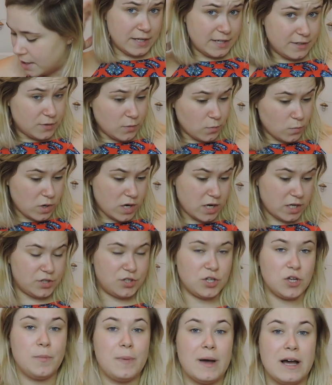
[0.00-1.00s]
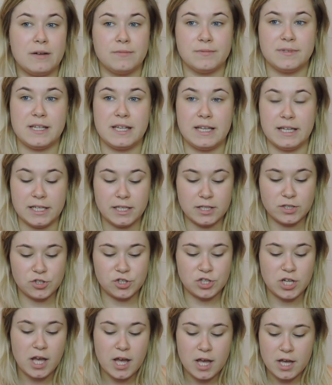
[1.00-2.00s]
These were £2
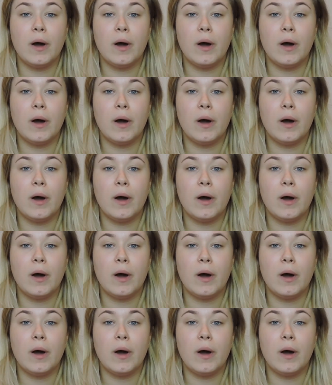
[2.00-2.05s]
each.